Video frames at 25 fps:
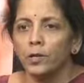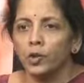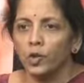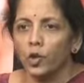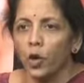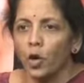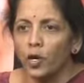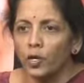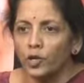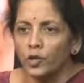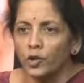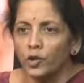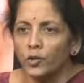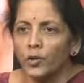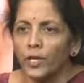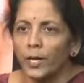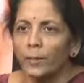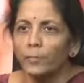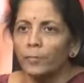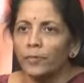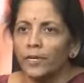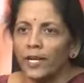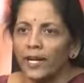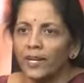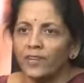talk to
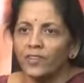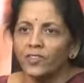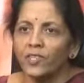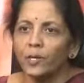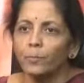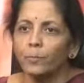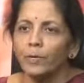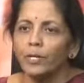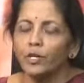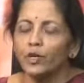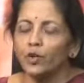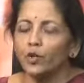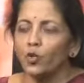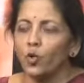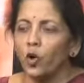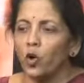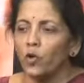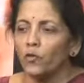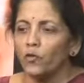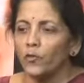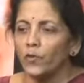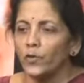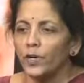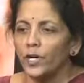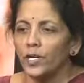them, take them into
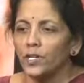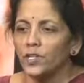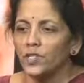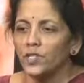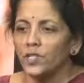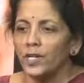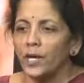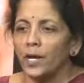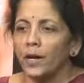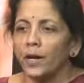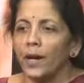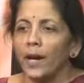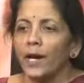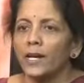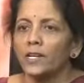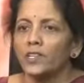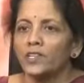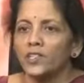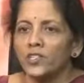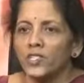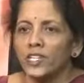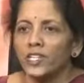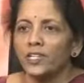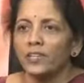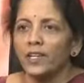confidence, and
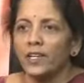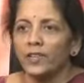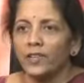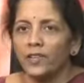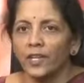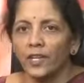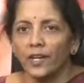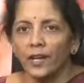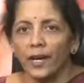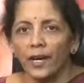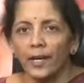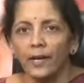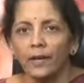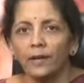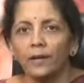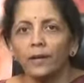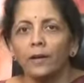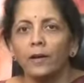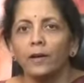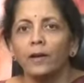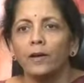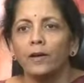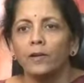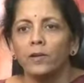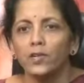see that they can
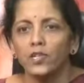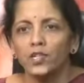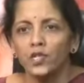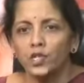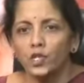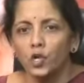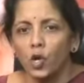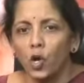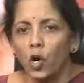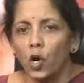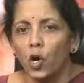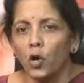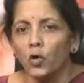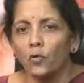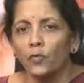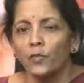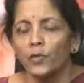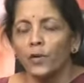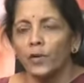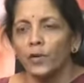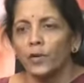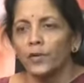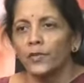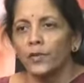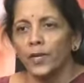
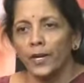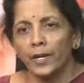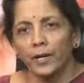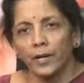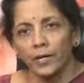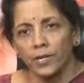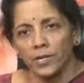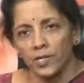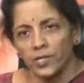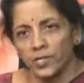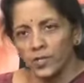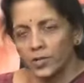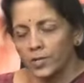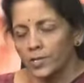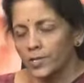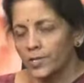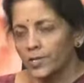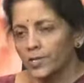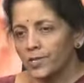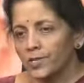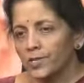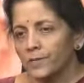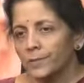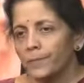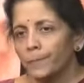resolve their
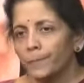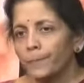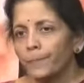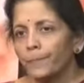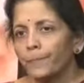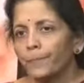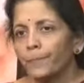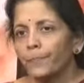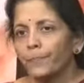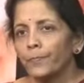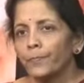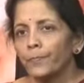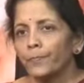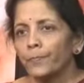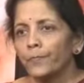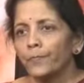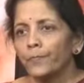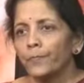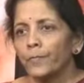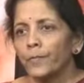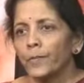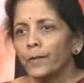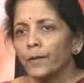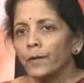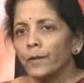concerns.
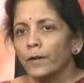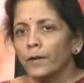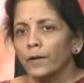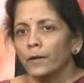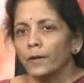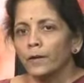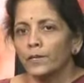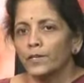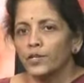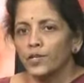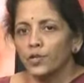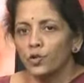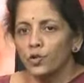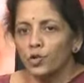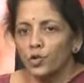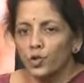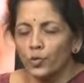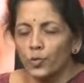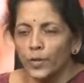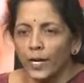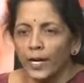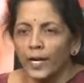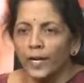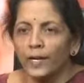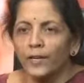So
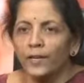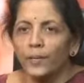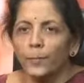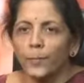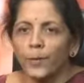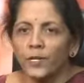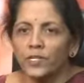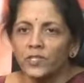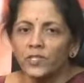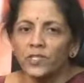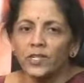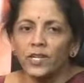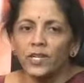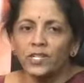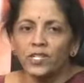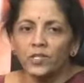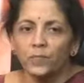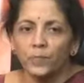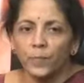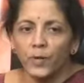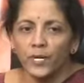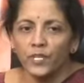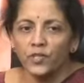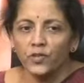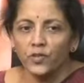today, the President's
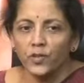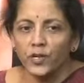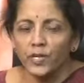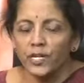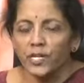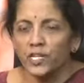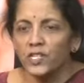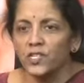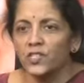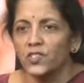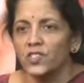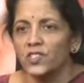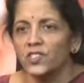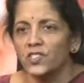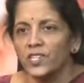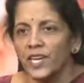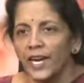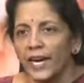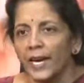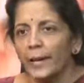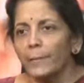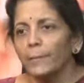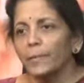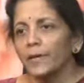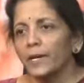press release is
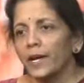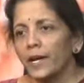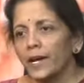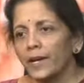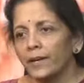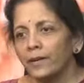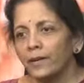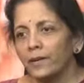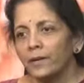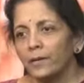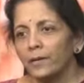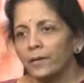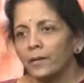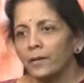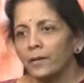aimed at